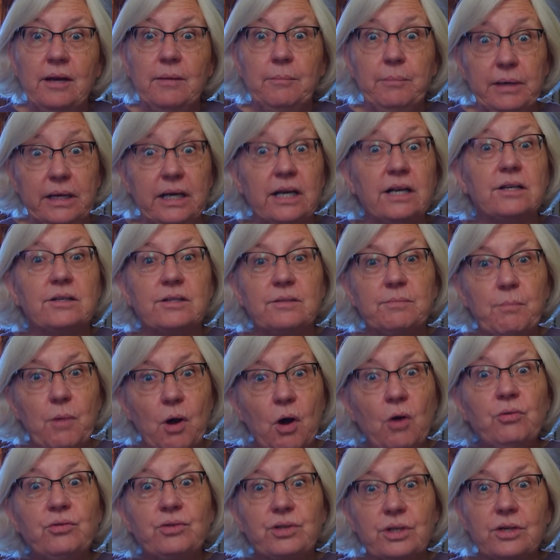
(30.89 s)
because
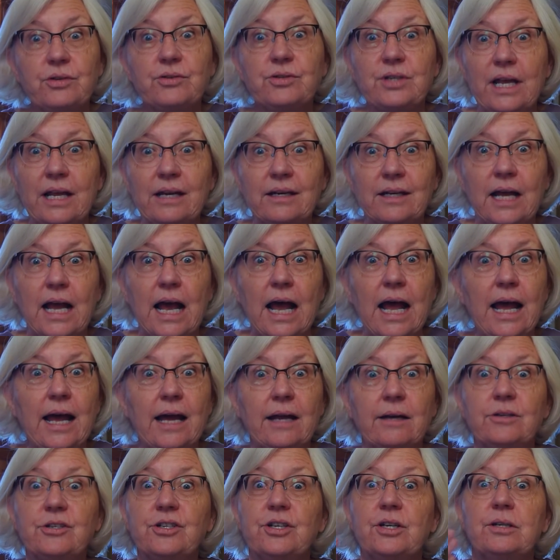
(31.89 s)
Moses and
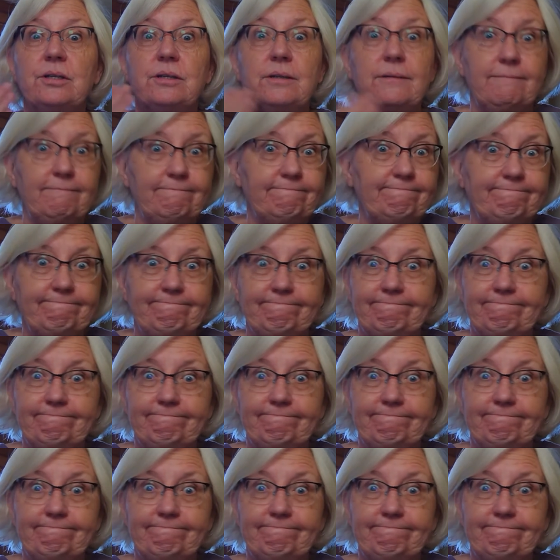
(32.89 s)
God just